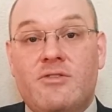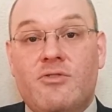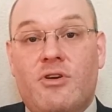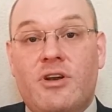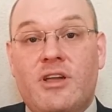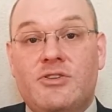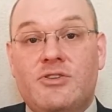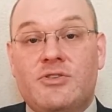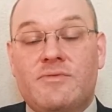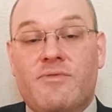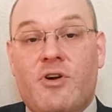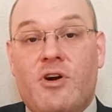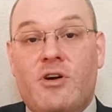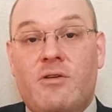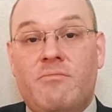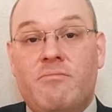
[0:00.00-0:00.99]
knowledge
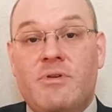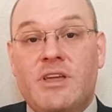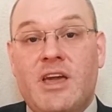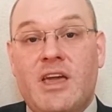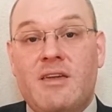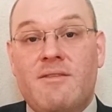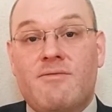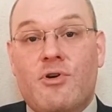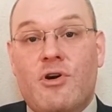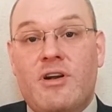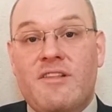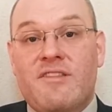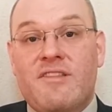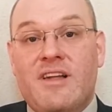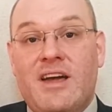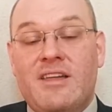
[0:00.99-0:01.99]
from
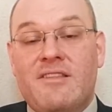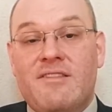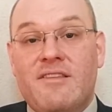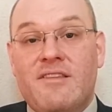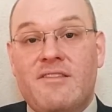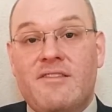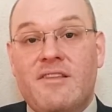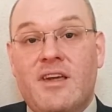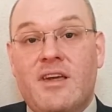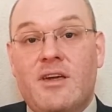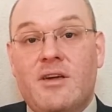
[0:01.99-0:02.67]
behavioral sciences